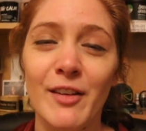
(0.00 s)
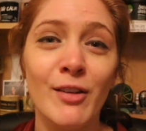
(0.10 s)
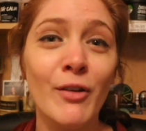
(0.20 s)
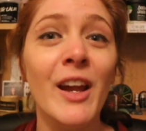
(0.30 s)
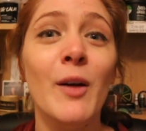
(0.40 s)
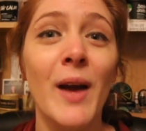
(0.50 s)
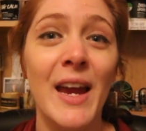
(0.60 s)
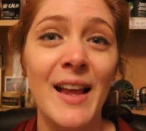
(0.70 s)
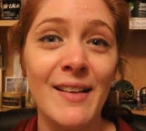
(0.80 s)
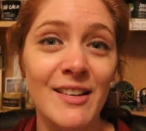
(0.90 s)
so straight
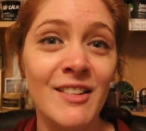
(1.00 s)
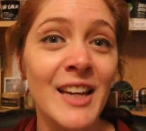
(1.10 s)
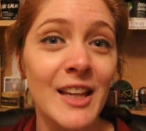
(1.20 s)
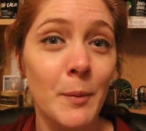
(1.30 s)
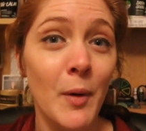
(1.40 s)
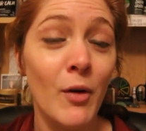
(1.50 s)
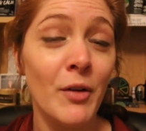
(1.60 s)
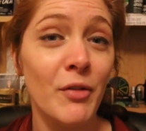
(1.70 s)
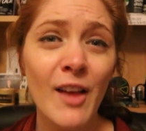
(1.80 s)
away that's a tick in the box.